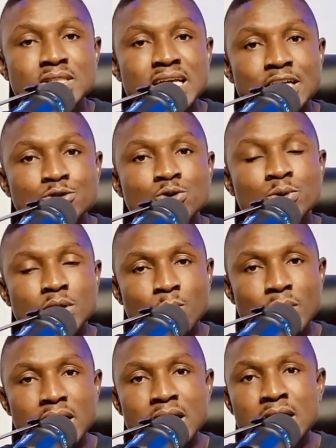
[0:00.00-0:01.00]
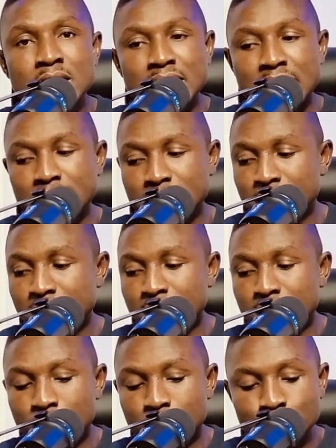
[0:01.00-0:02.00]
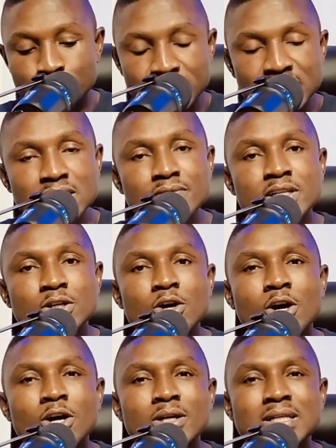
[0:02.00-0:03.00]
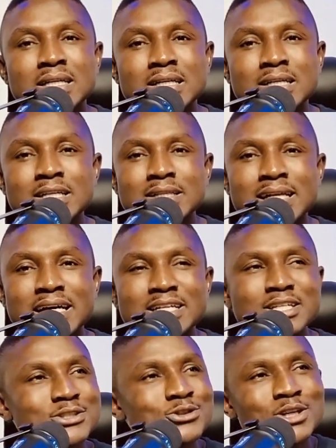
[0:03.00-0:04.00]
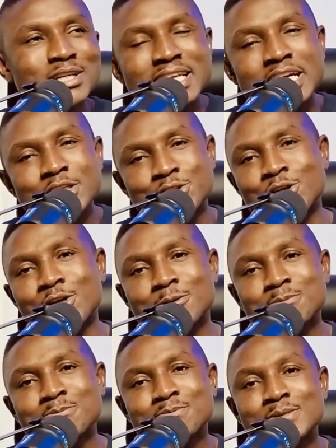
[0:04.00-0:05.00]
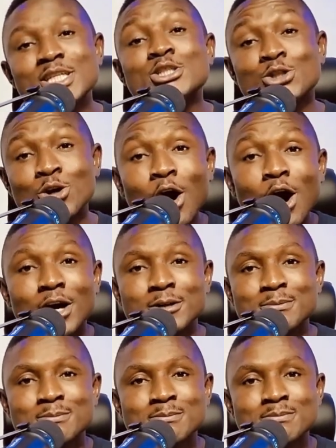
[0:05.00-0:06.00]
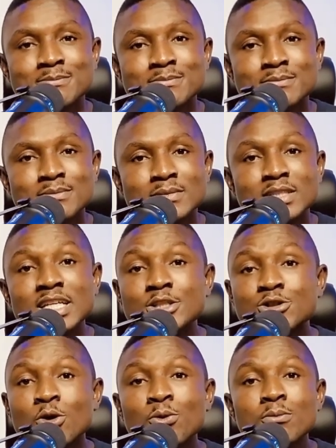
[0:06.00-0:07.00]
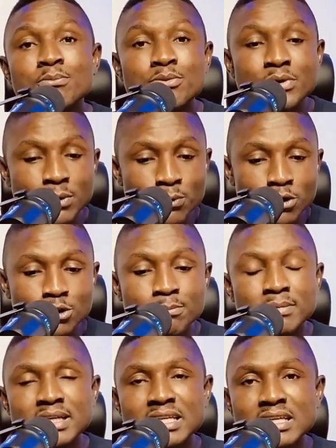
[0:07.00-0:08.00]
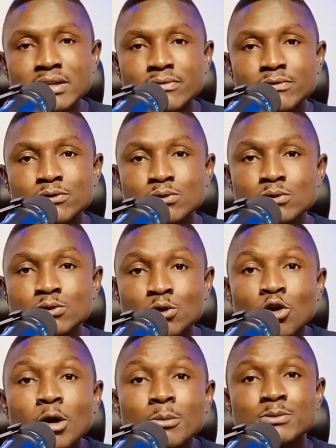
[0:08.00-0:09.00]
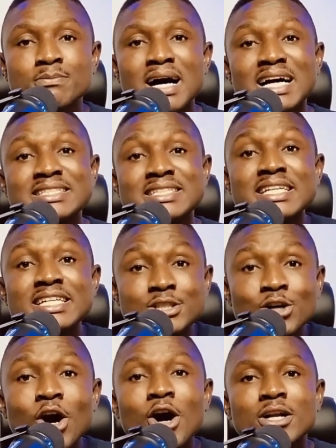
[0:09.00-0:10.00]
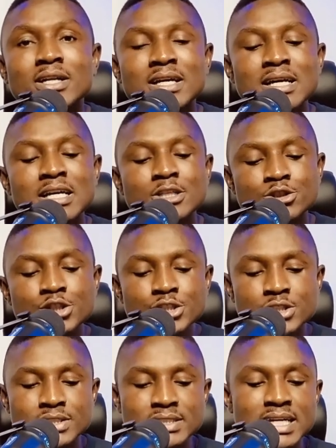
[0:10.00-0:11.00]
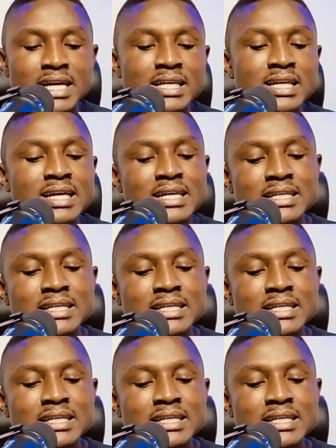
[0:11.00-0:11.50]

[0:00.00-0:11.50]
as though they were. Like, you believe in God, that it's not nature, it's God. Nature won't bring what you believe to come to pass. It is God. Jesus said,